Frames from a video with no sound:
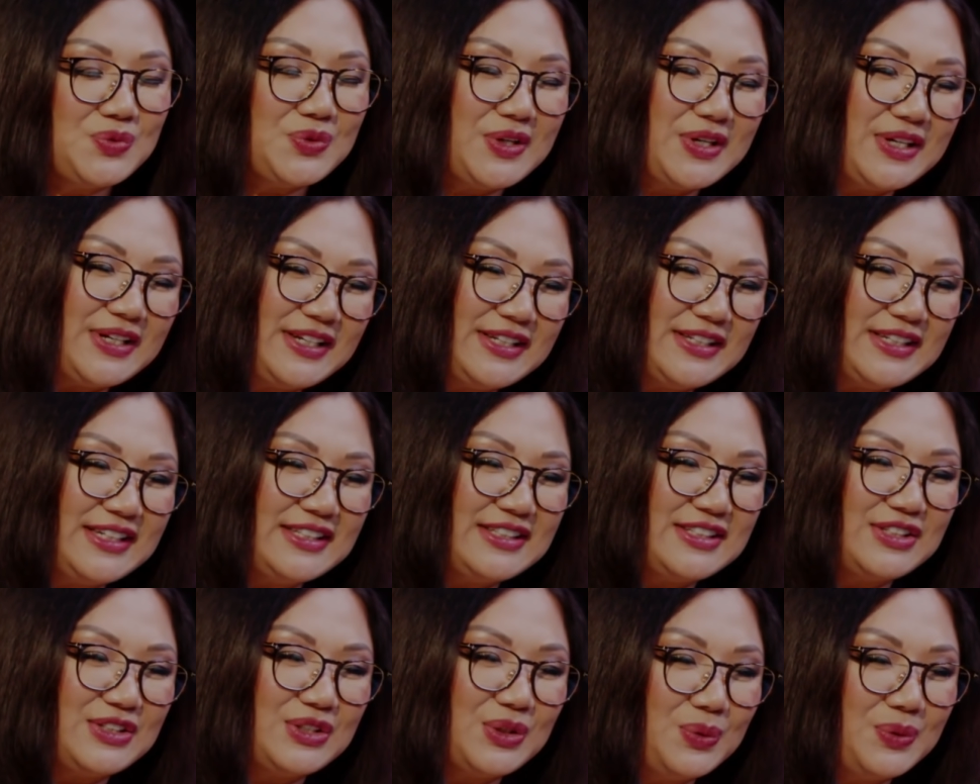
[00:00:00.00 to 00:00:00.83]
it's
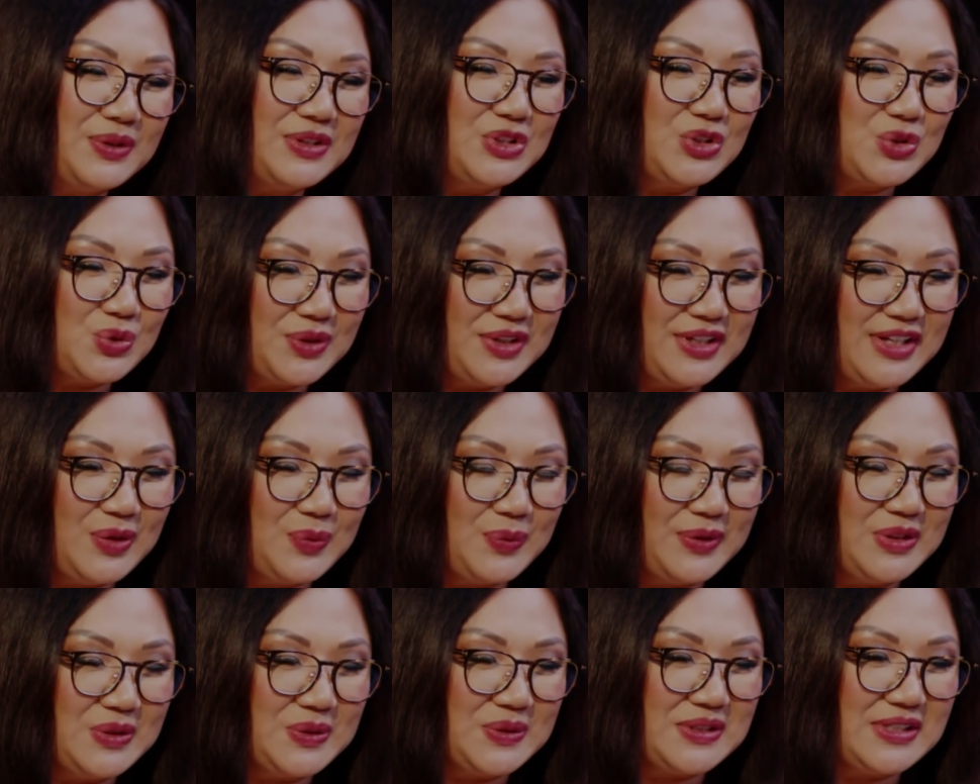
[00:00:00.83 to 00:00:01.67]
so intriguing
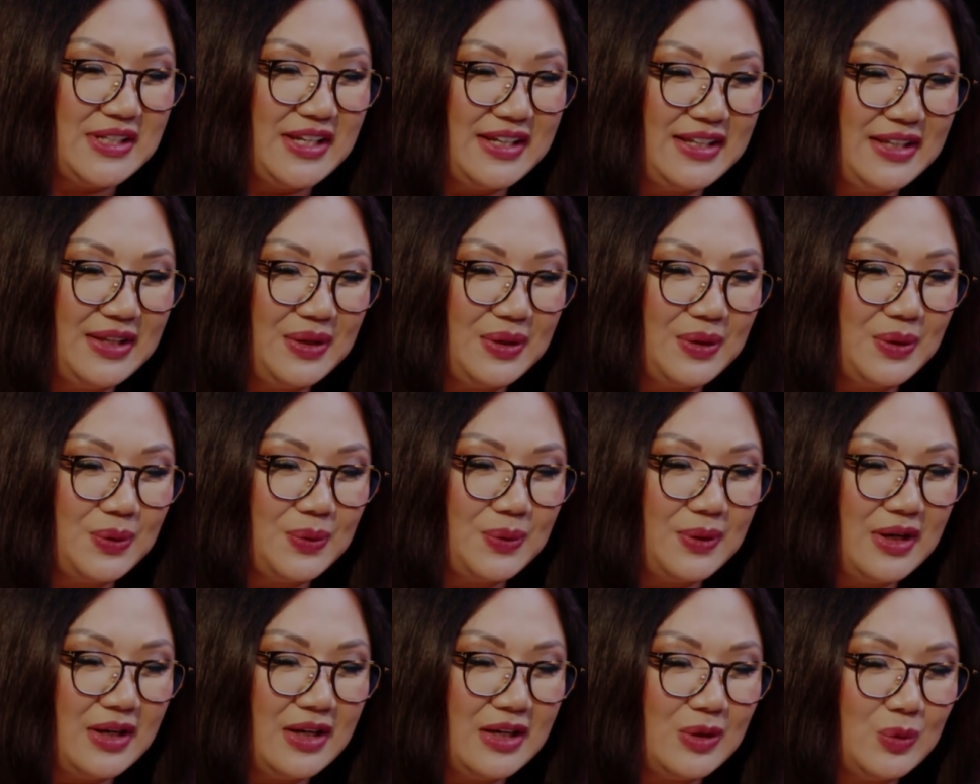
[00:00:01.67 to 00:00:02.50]
when you say,
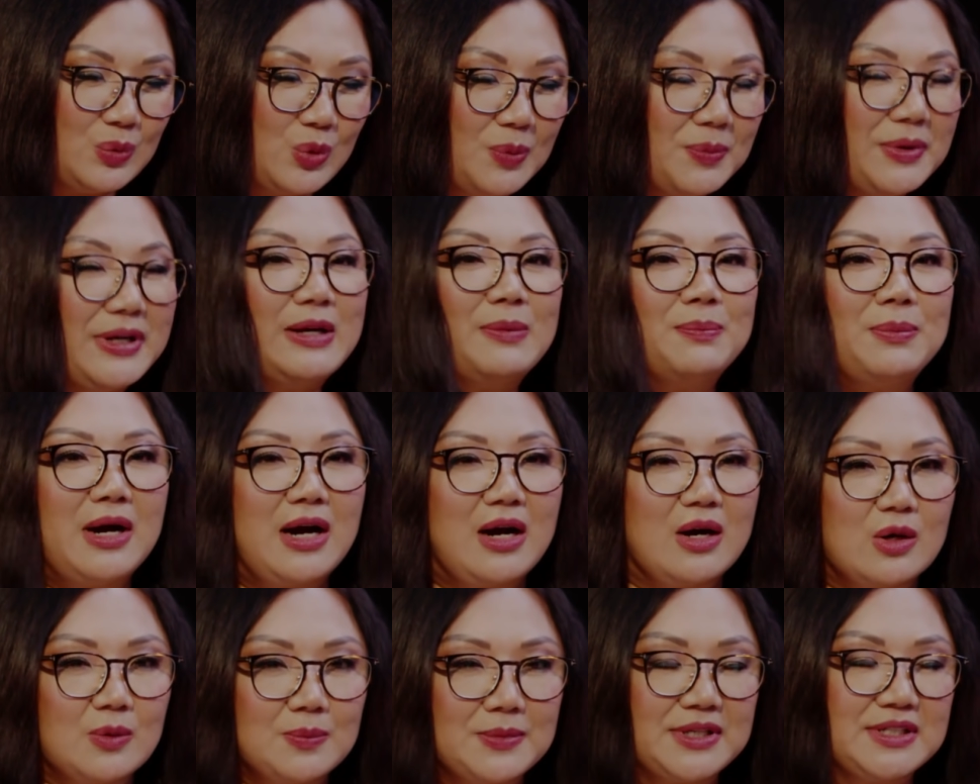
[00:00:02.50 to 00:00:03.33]
women
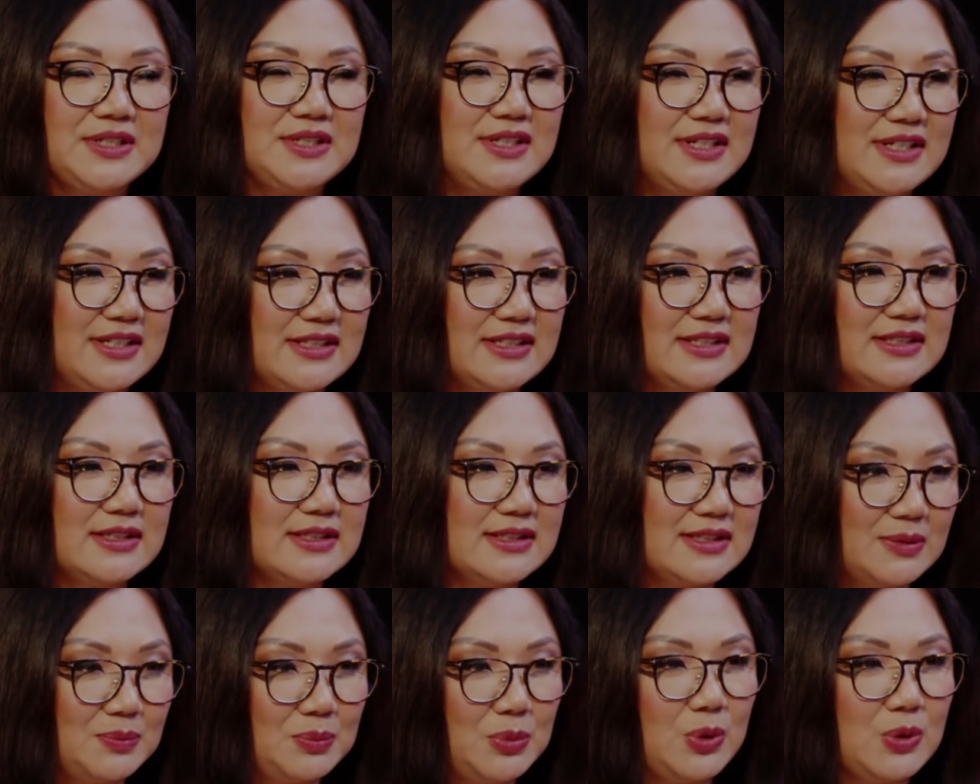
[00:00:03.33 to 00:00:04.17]
empowerment is the
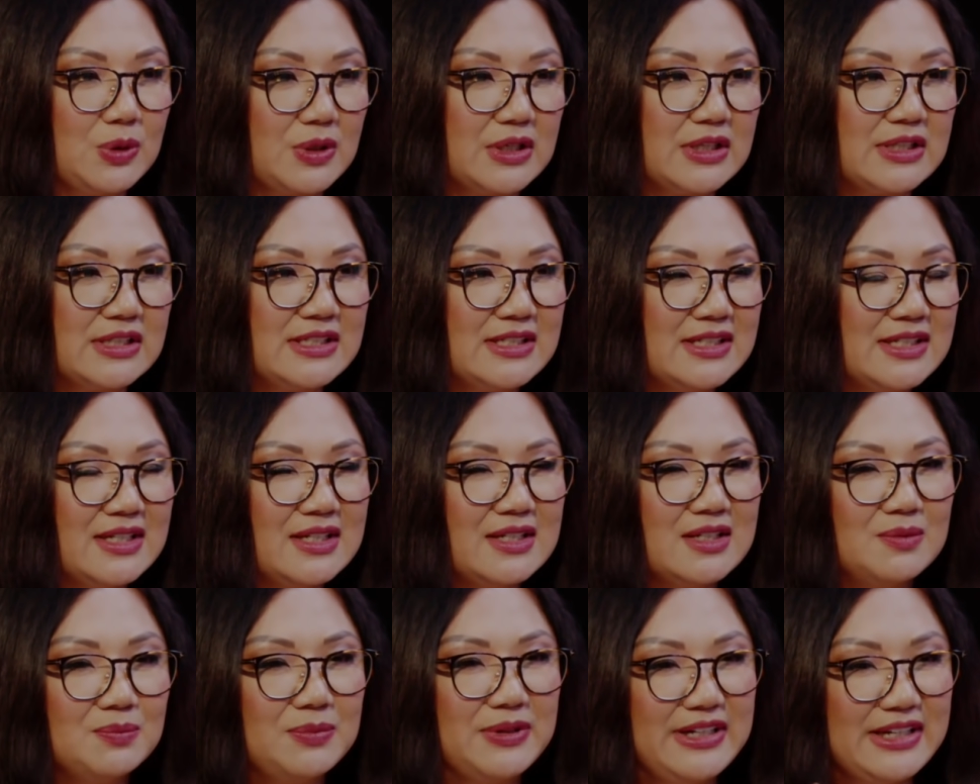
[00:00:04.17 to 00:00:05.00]
support.
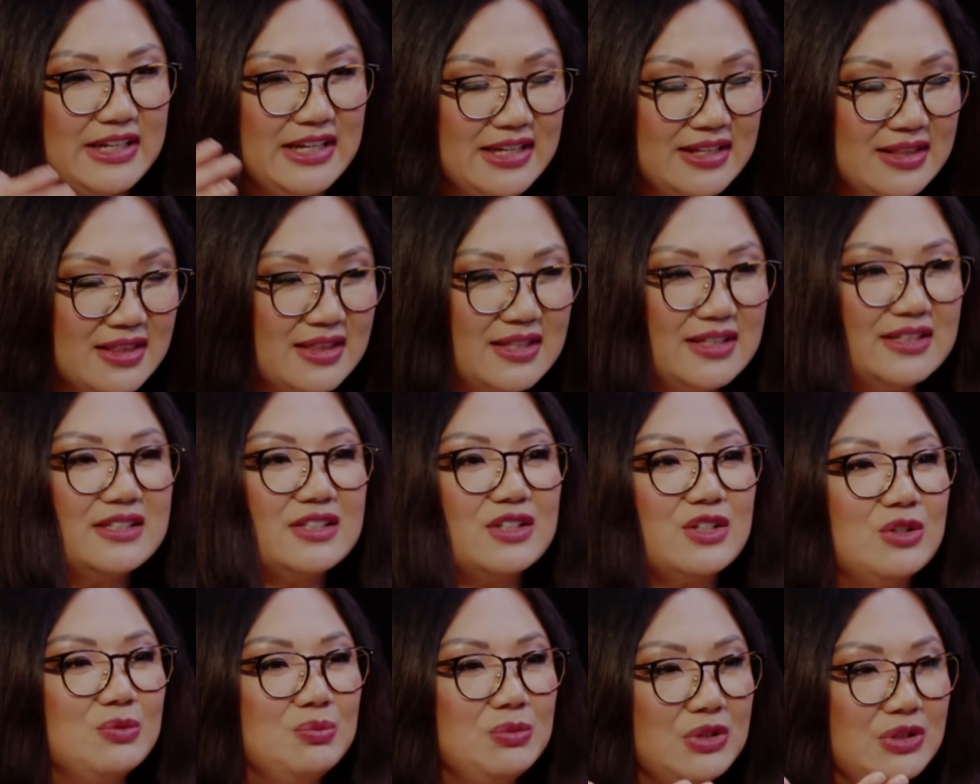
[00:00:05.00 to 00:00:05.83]
But in this
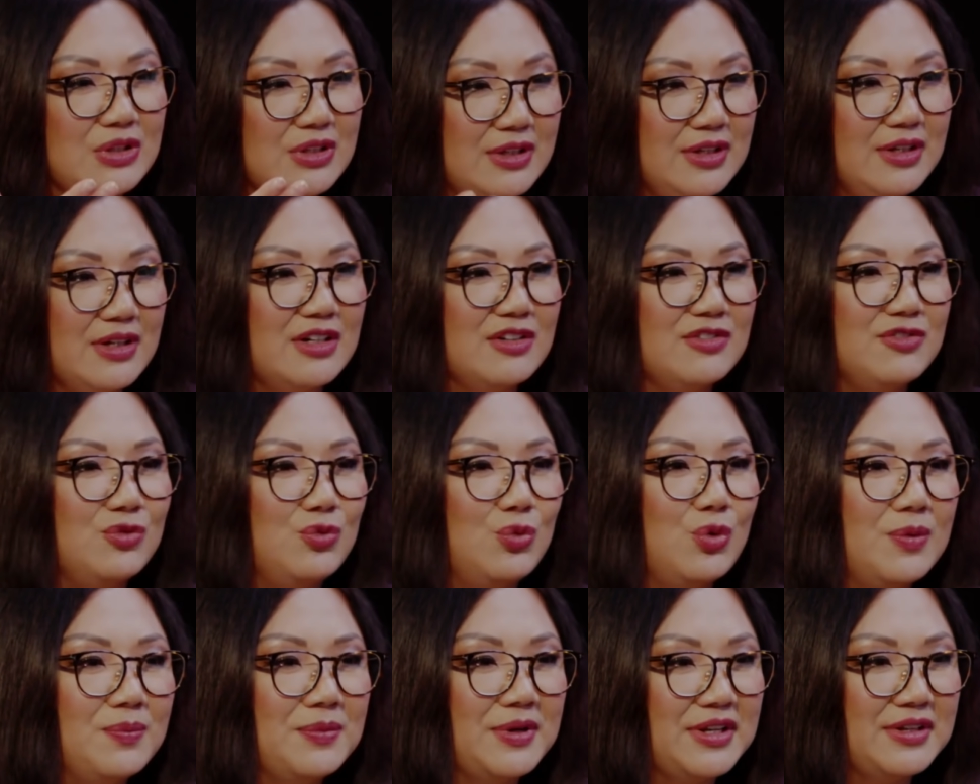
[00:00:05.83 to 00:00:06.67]
community of
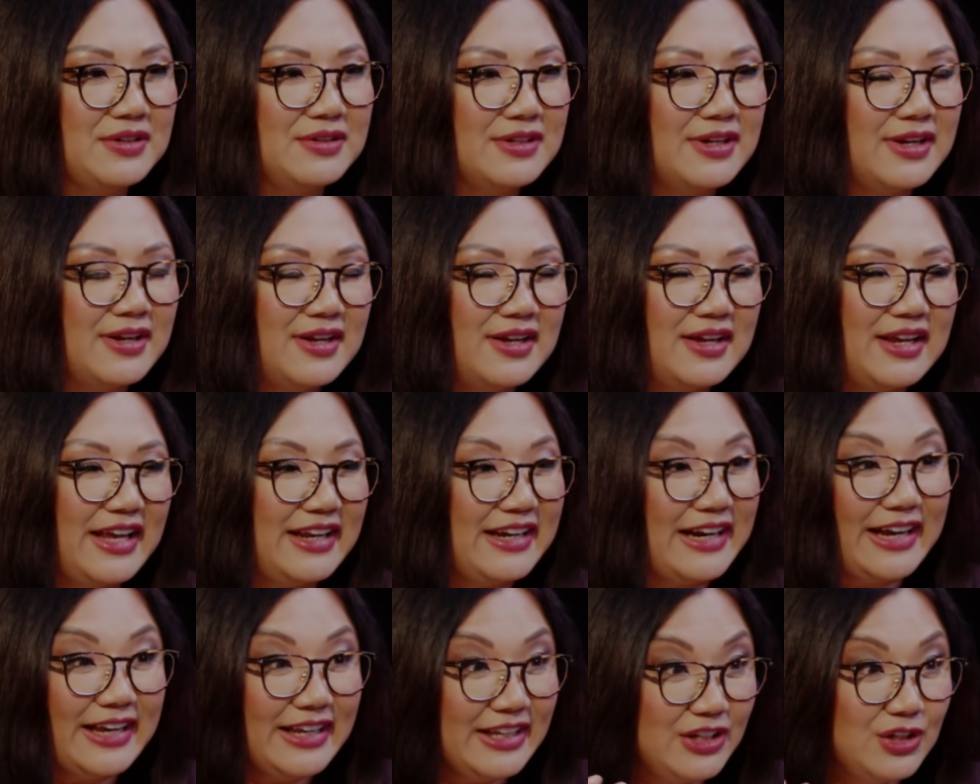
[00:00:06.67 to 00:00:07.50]
women, and
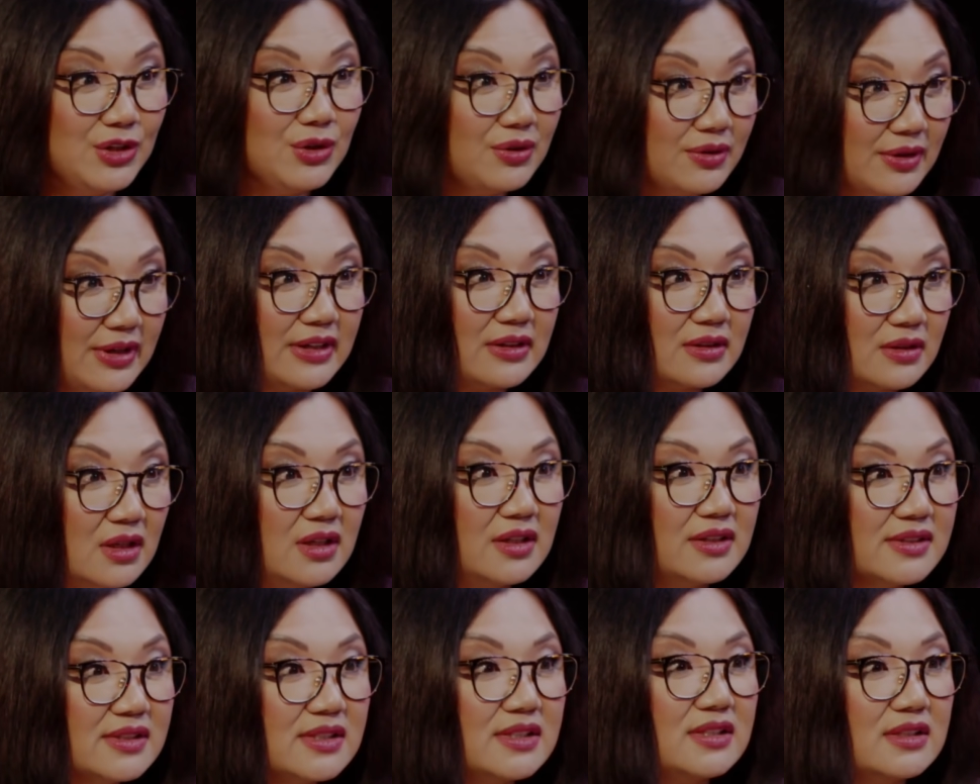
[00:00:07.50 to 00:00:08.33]
I hear it
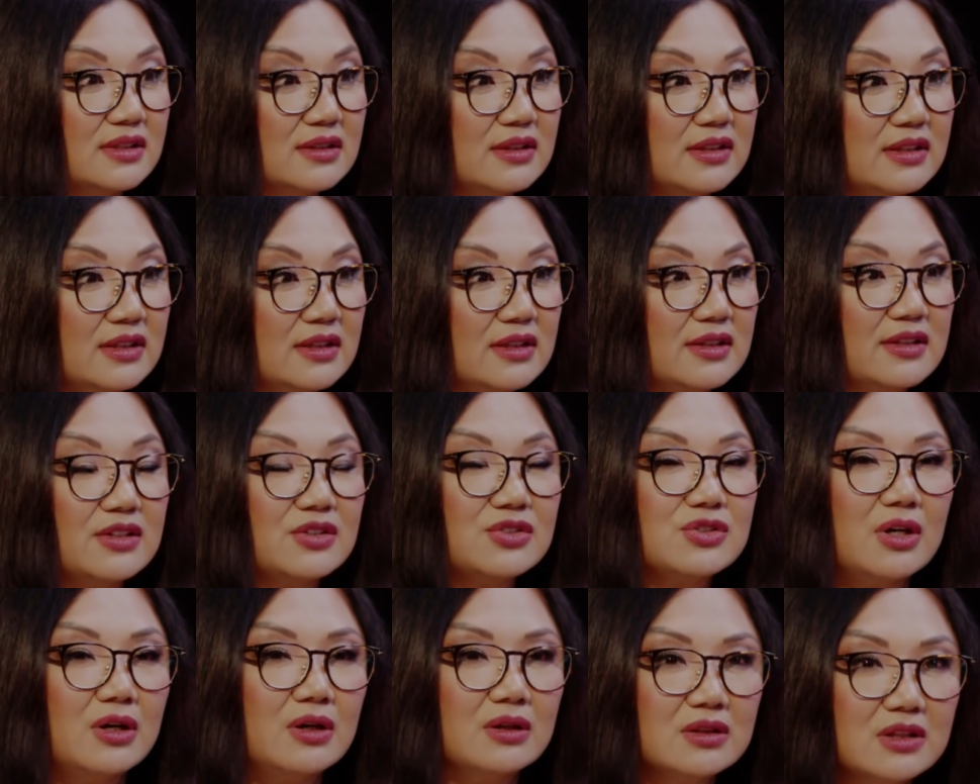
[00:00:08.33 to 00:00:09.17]
constantly, there's
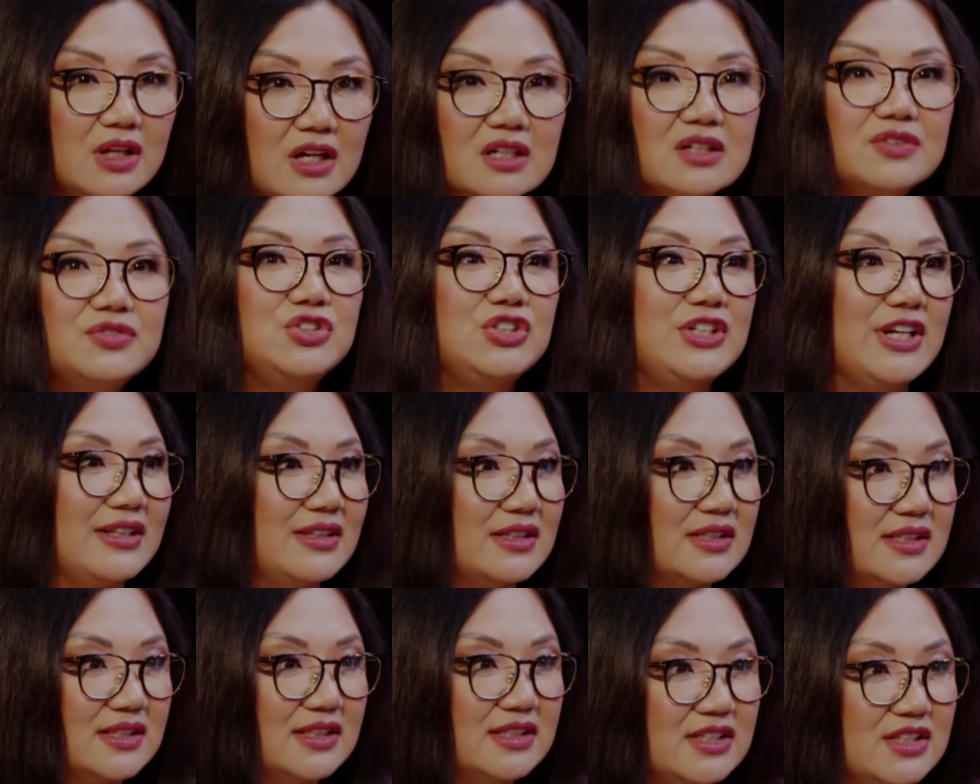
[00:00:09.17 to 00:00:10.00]
a lot of
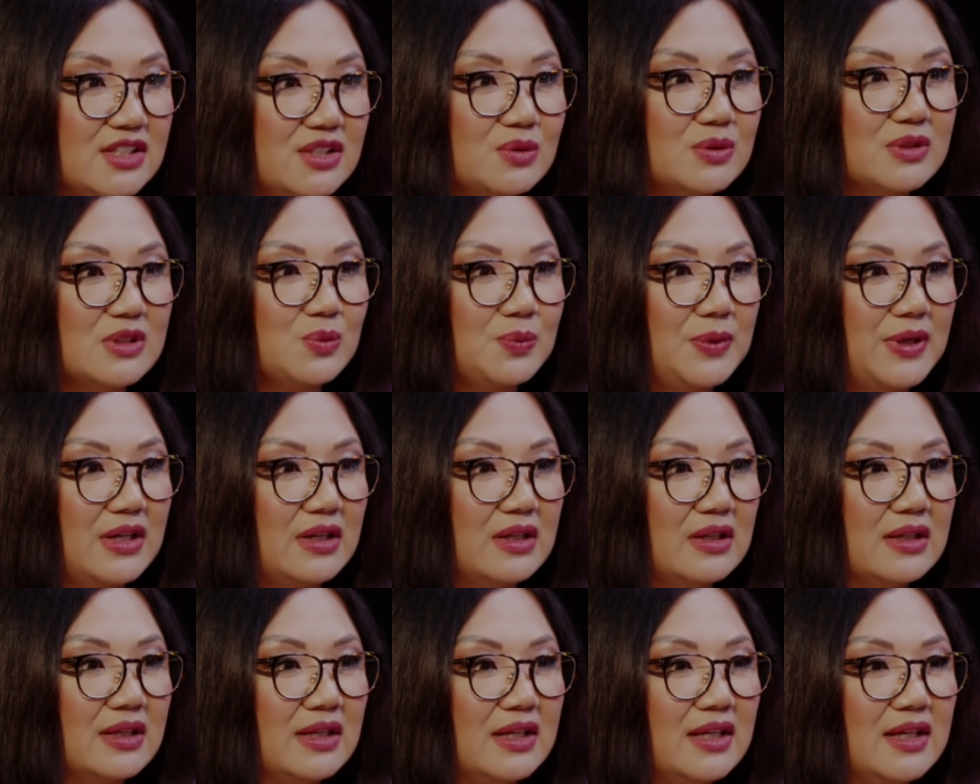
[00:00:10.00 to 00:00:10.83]
jealousy too as well.